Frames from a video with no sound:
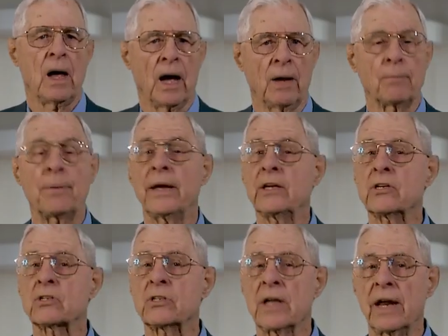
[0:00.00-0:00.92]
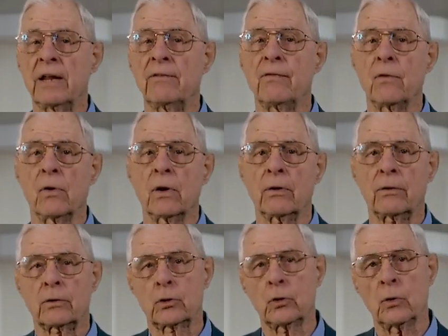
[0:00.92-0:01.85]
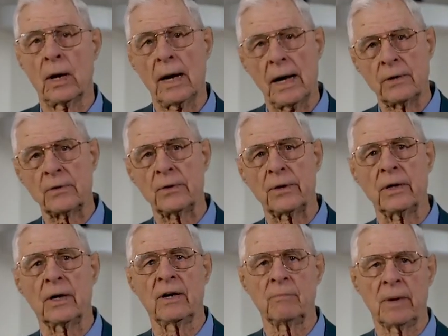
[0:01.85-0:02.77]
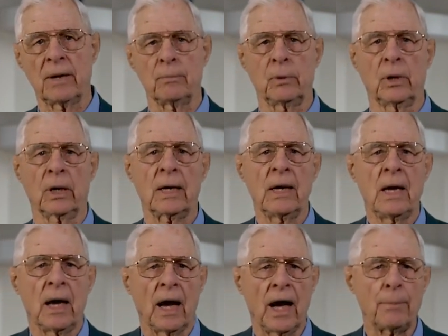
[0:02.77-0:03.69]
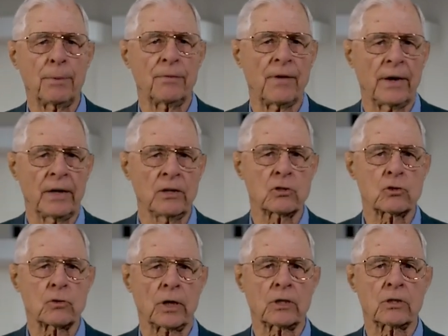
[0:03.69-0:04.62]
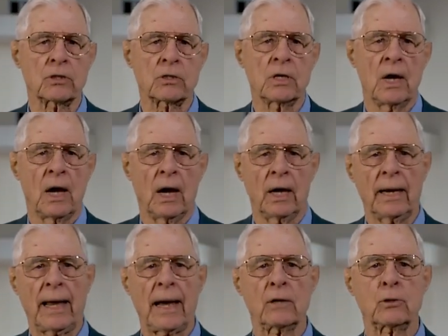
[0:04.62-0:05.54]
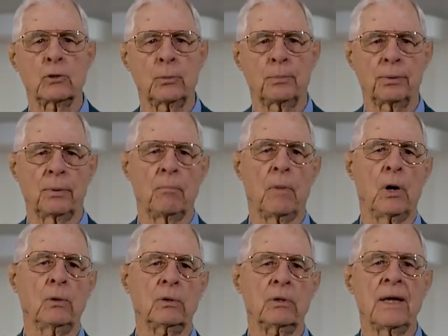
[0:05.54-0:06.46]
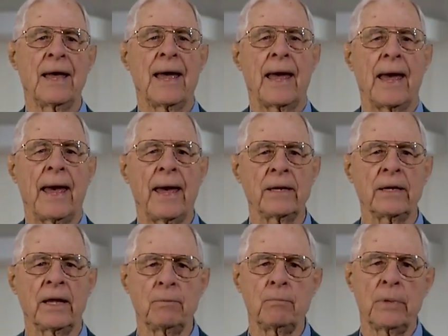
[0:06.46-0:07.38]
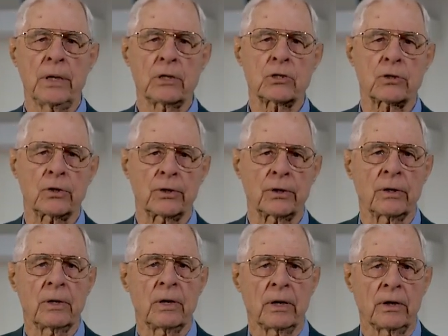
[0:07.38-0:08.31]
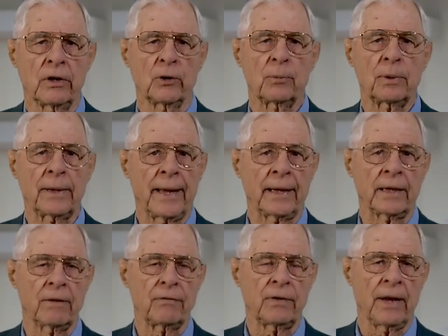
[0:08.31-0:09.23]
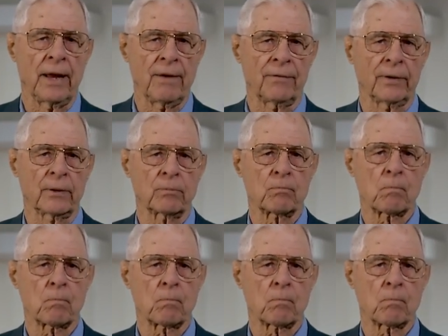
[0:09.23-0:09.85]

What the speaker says: On pages 94 to 100 of my book, I provide instructions on how to promote and administer your planned gifting effort.